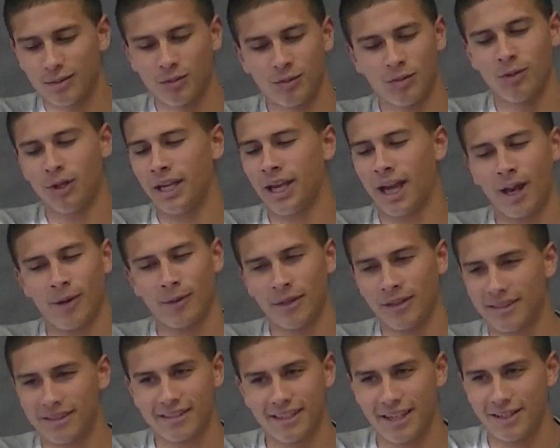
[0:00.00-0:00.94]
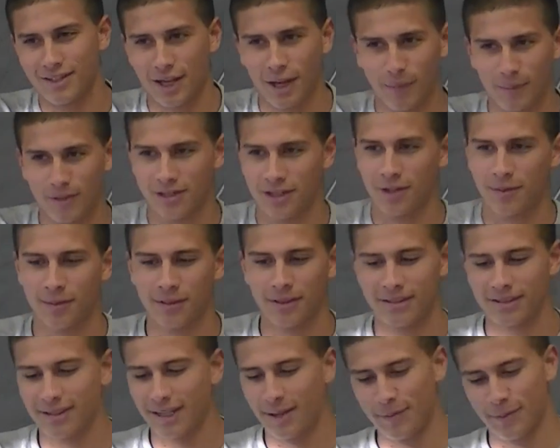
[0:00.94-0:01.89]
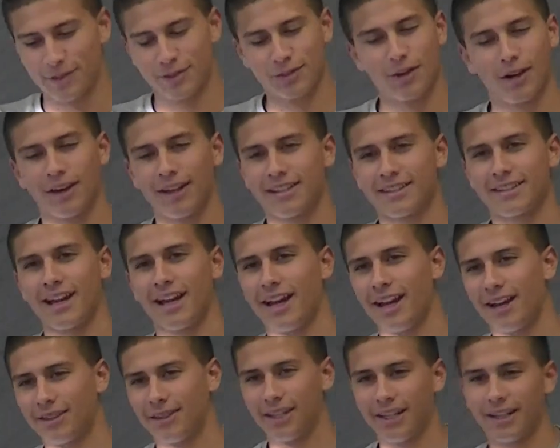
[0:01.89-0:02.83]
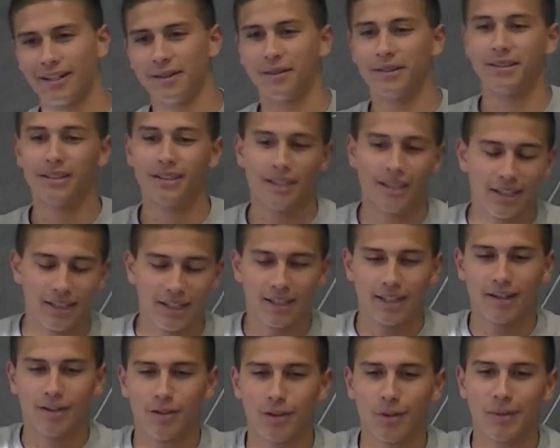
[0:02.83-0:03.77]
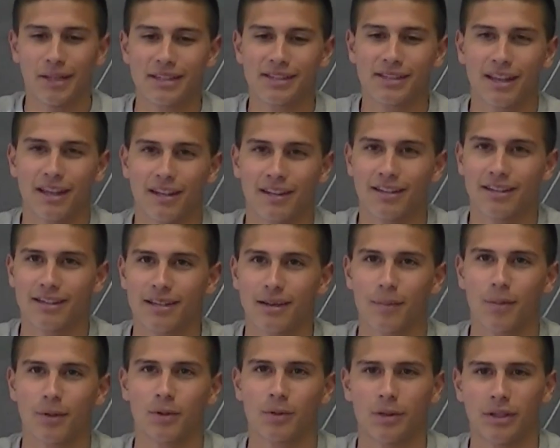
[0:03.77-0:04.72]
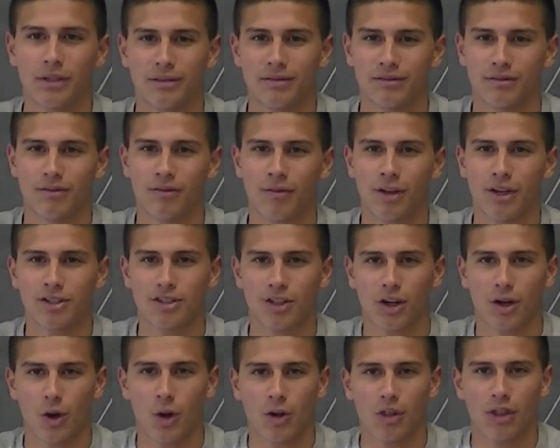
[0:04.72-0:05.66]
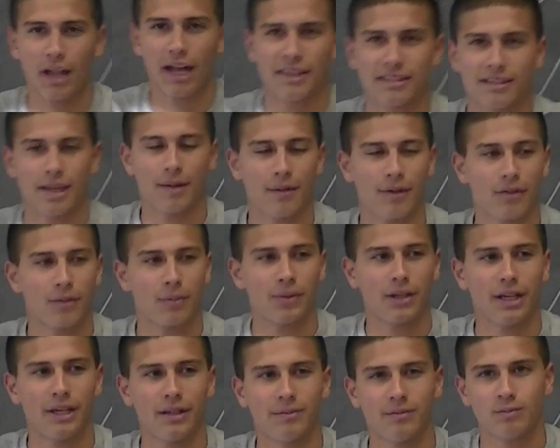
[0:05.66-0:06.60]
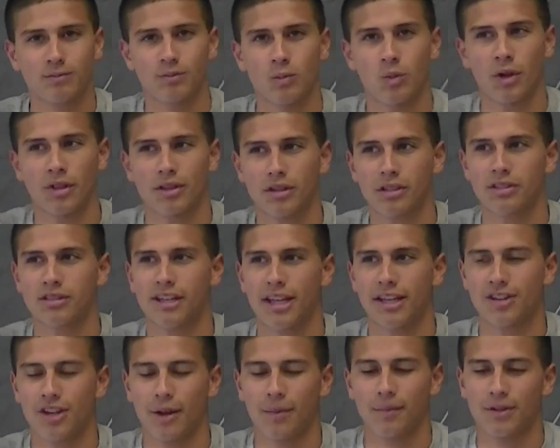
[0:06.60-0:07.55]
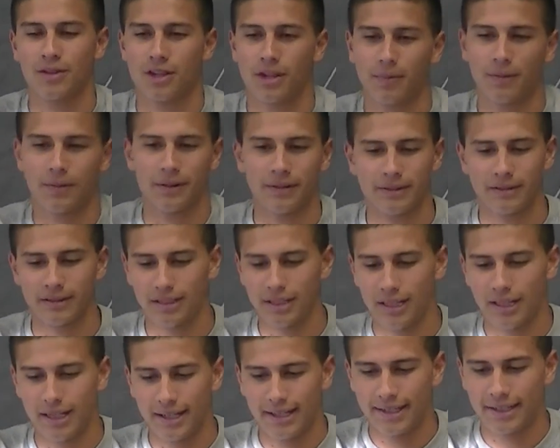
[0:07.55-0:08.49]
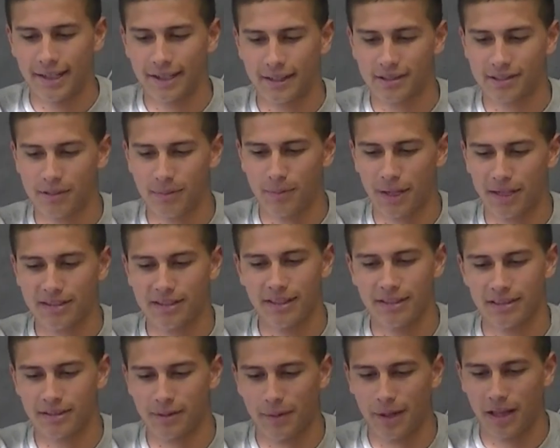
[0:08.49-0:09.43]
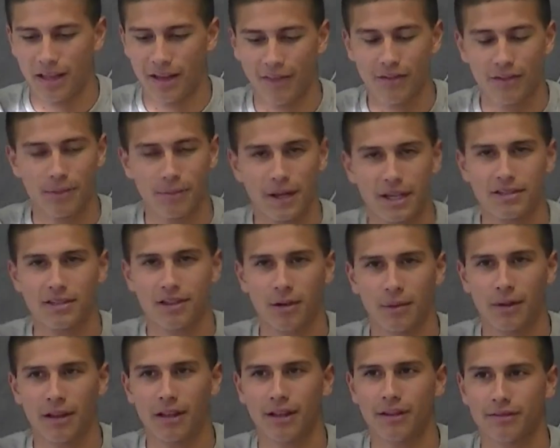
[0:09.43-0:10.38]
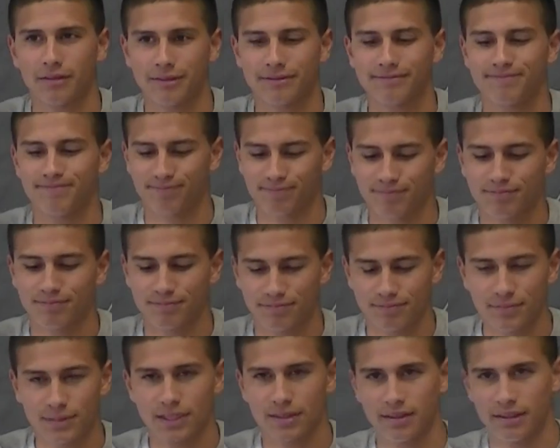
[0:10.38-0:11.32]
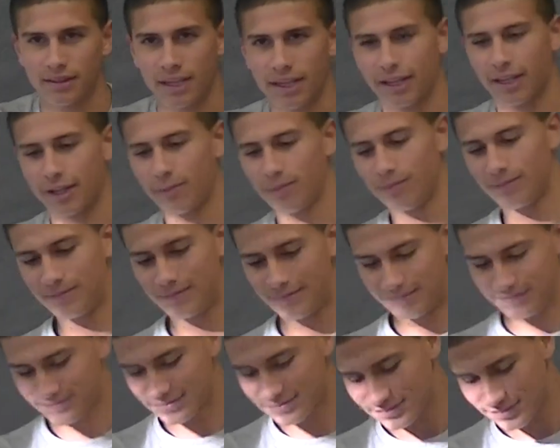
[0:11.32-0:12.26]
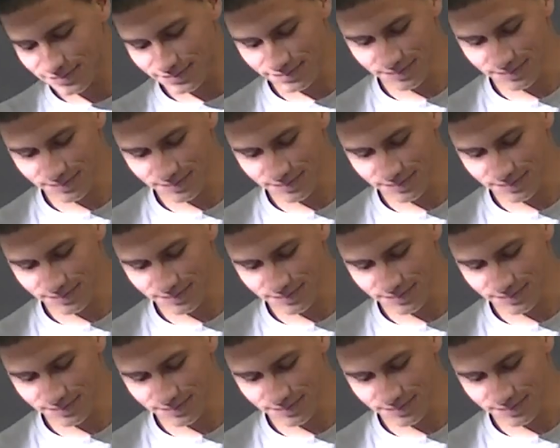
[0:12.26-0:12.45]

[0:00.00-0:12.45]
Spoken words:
we got to win the state championship because I'm the scrawniest guy out there. And a few months later in December, we finished our goal, the last game I ever played, won the state championship, and that was the best season of my life and the best year of my life. Thank you.